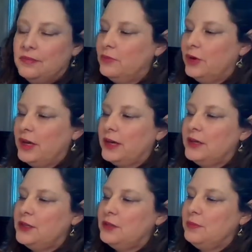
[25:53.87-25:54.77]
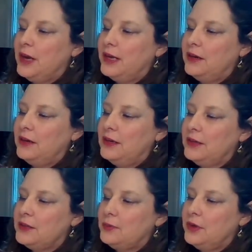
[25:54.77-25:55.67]
We're not going to do minor in
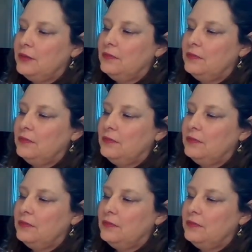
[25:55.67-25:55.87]
this one.